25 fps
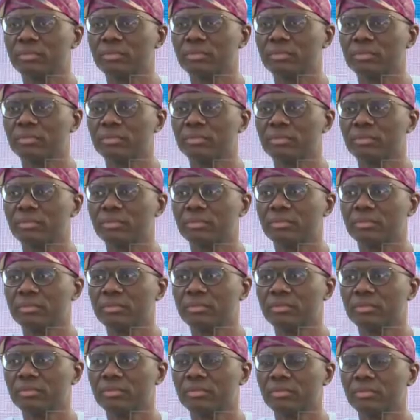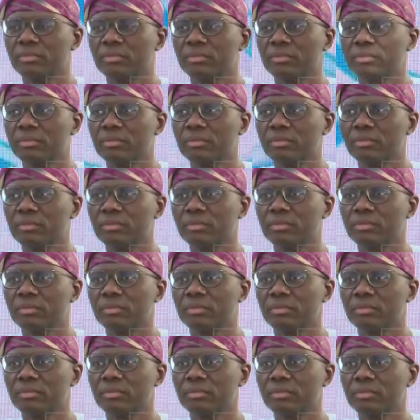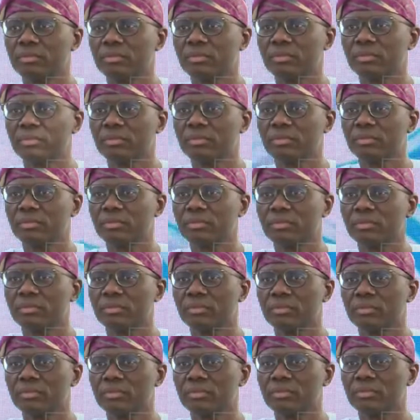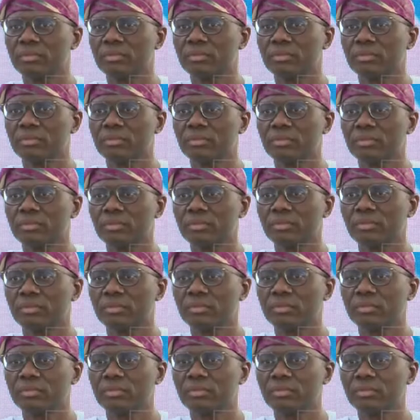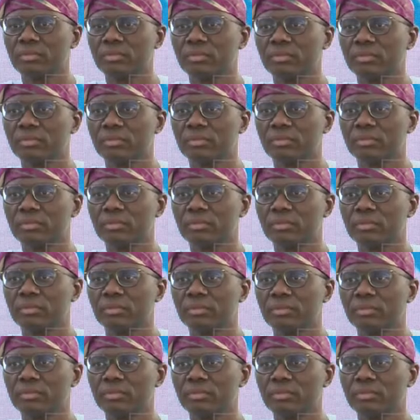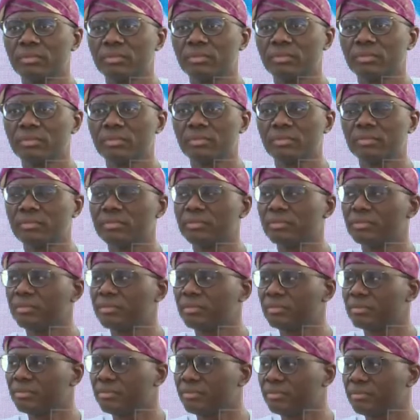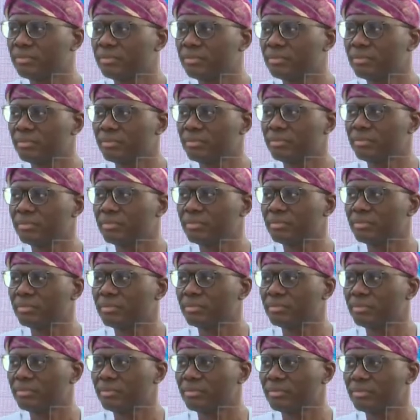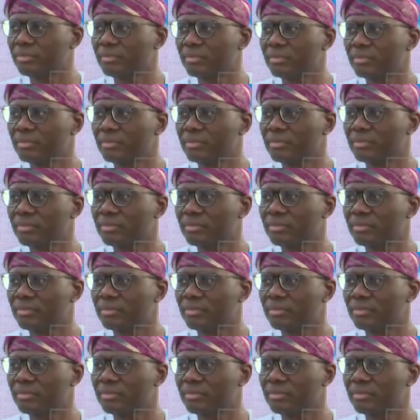The person shown says nothing.